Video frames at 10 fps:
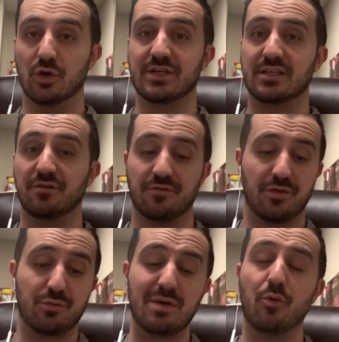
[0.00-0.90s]
So that's a
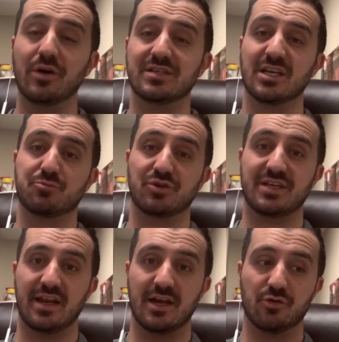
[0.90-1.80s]
three point six
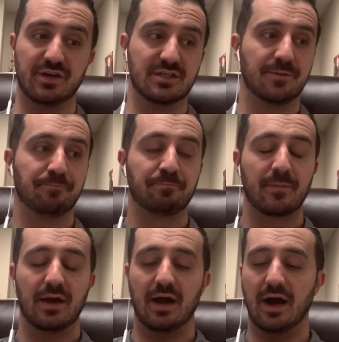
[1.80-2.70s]
percent increase.
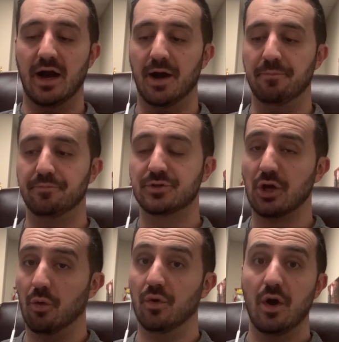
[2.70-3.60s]
Um,
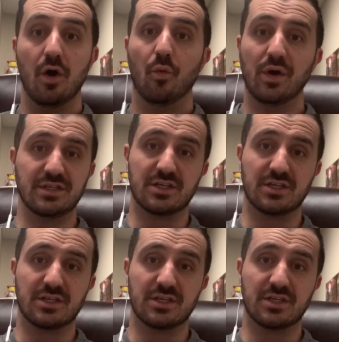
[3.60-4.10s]
so what does